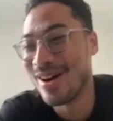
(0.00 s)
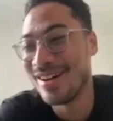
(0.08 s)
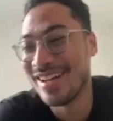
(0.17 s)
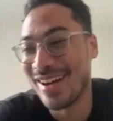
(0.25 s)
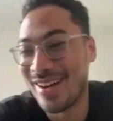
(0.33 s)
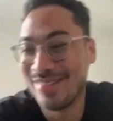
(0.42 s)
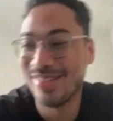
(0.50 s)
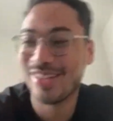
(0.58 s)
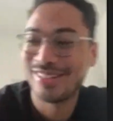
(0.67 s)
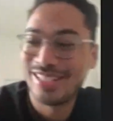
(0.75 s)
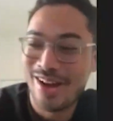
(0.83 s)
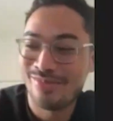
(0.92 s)
I
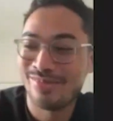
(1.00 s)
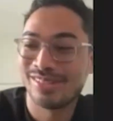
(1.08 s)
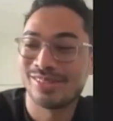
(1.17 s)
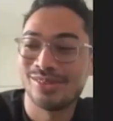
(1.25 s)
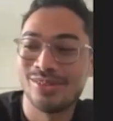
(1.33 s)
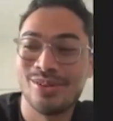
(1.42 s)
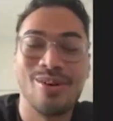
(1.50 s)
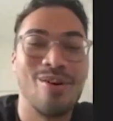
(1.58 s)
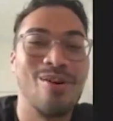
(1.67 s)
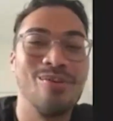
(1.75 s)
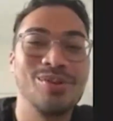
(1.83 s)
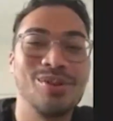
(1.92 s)
luckily have my studio at
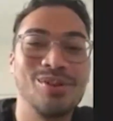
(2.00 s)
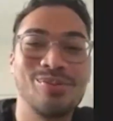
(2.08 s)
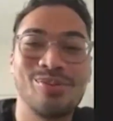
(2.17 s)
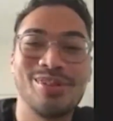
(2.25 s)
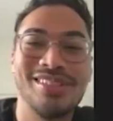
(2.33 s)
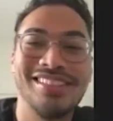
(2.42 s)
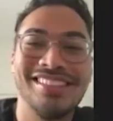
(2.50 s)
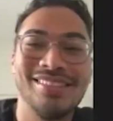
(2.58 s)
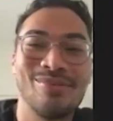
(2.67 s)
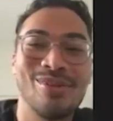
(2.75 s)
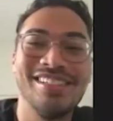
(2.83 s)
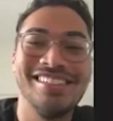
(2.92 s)
home, so it's pretty
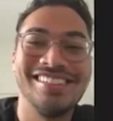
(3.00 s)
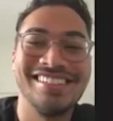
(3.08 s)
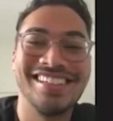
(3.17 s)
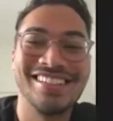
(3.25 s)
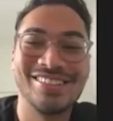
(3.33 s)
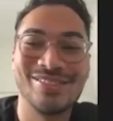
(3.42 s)
easy to get to